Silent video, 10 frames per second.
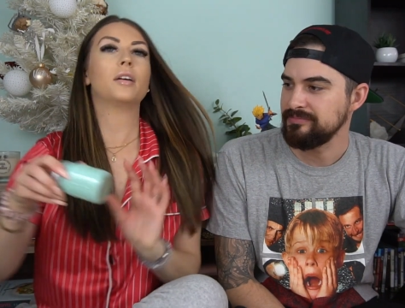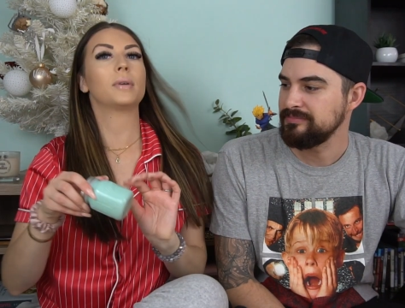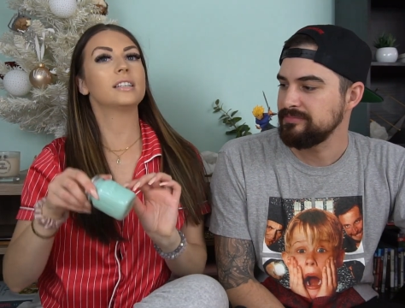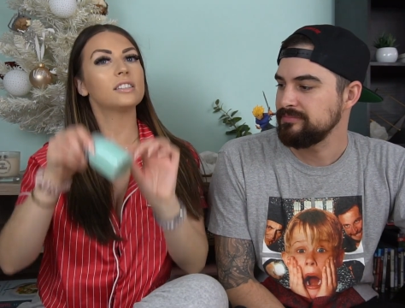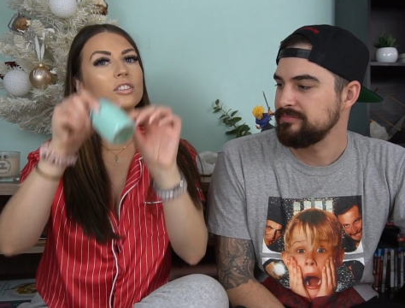Speaker 1: then
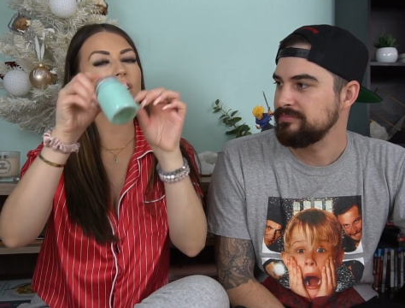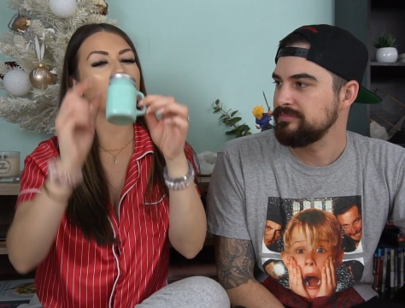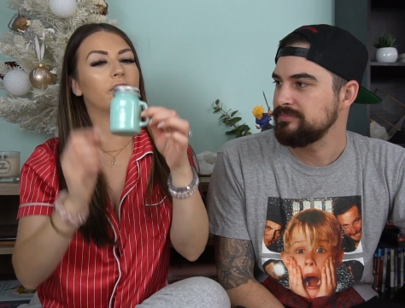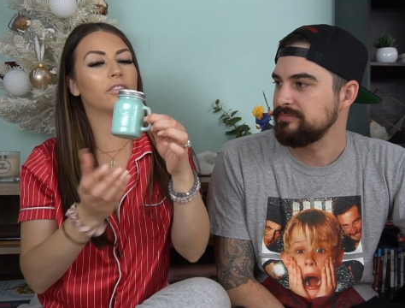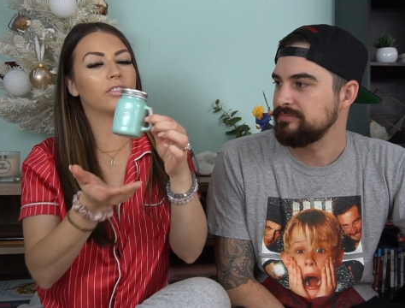my sister
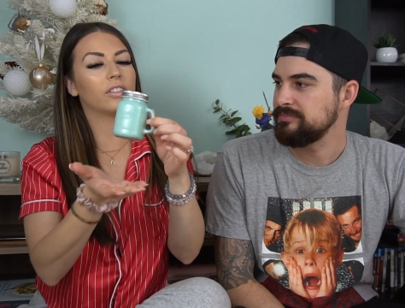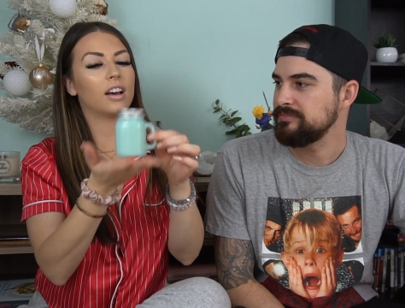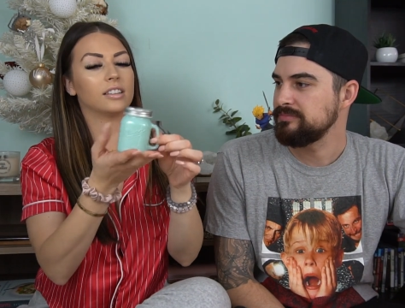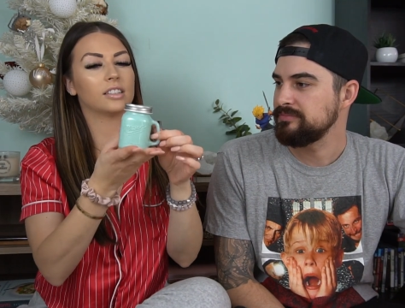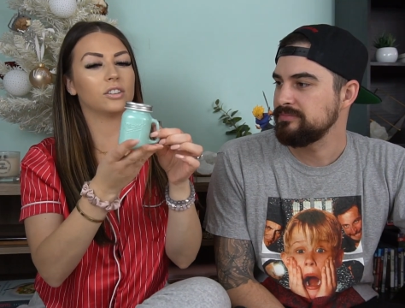gave
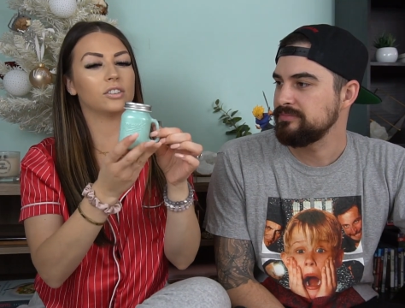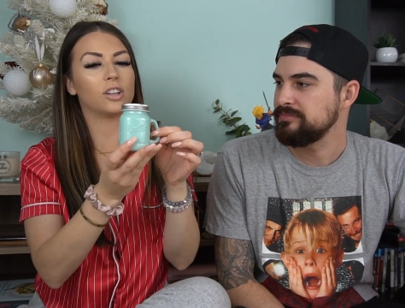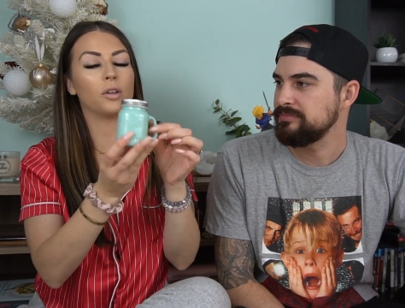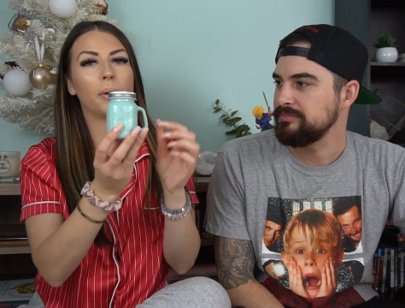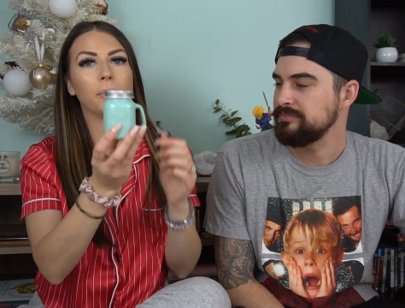us little
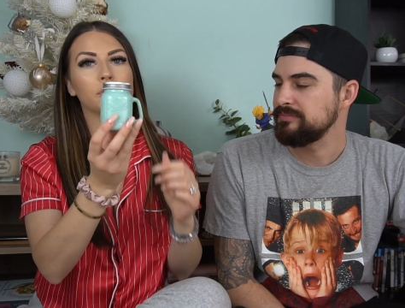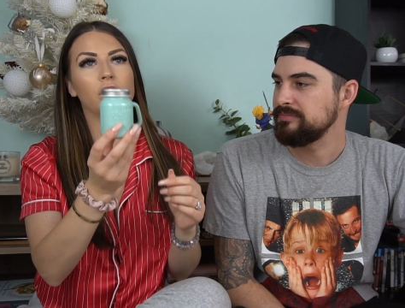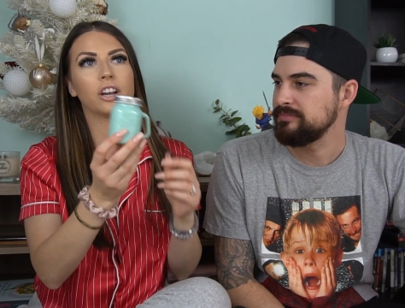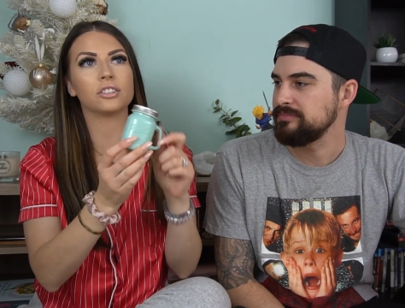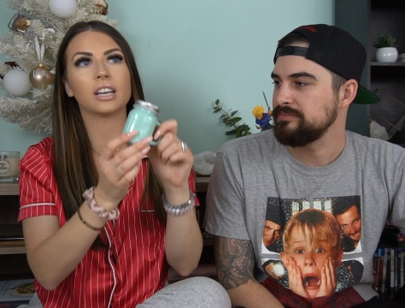salt and pepper
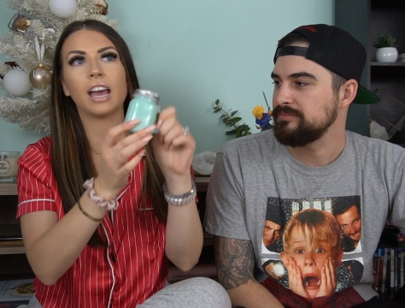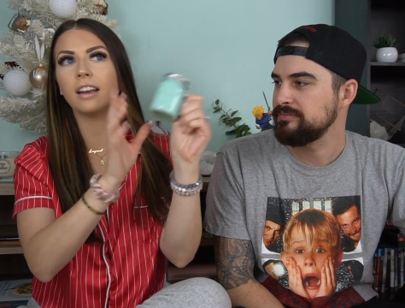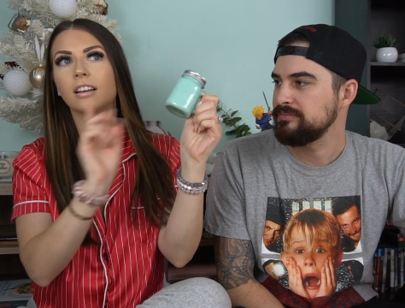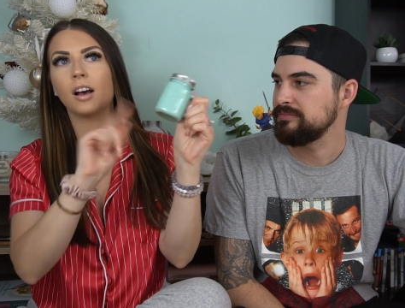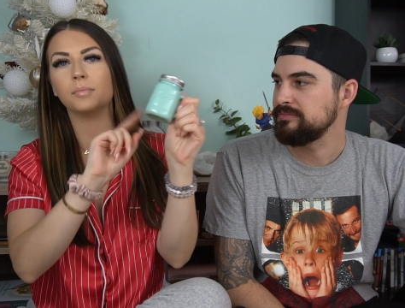shakers.
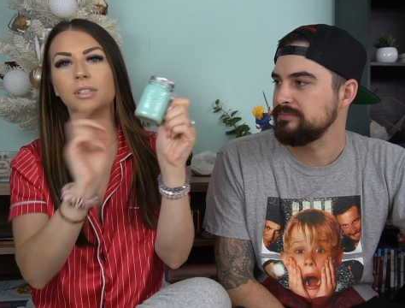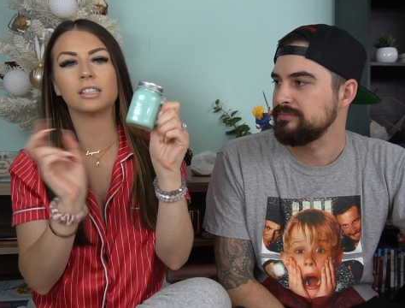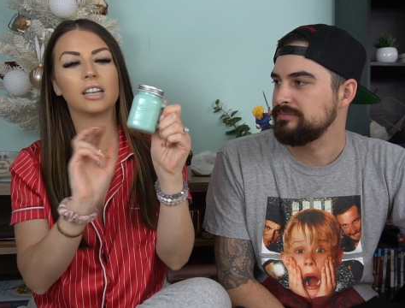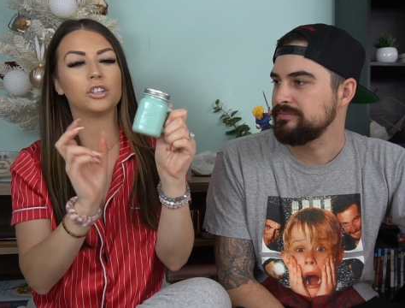Again, comes in set